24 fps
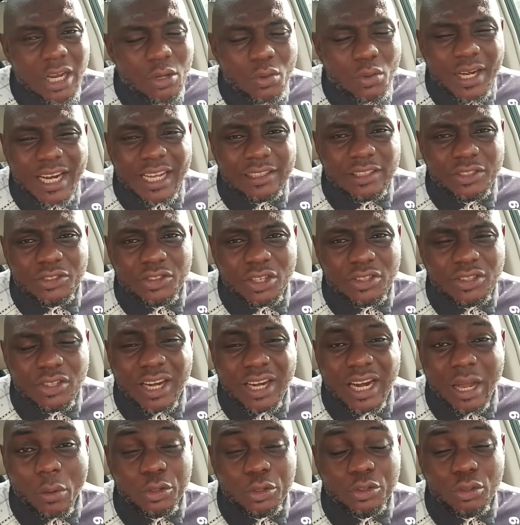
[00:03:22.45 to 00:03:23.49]
Anyway, that is just
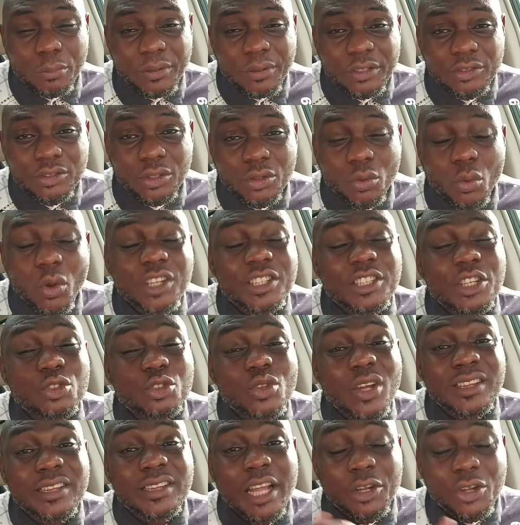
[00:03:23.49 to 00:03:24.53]
all I want to bring to you. What
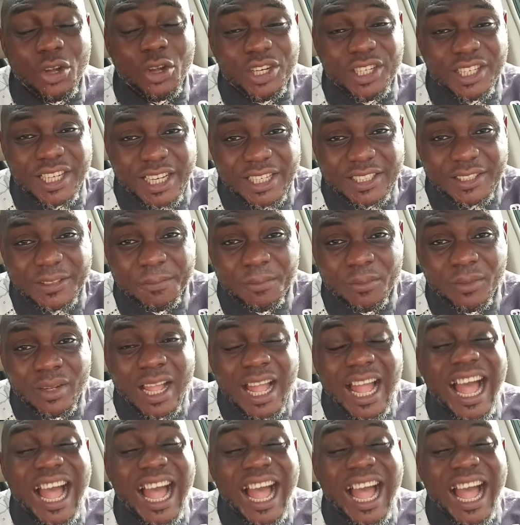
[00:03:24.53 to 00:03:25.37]
is your take on this?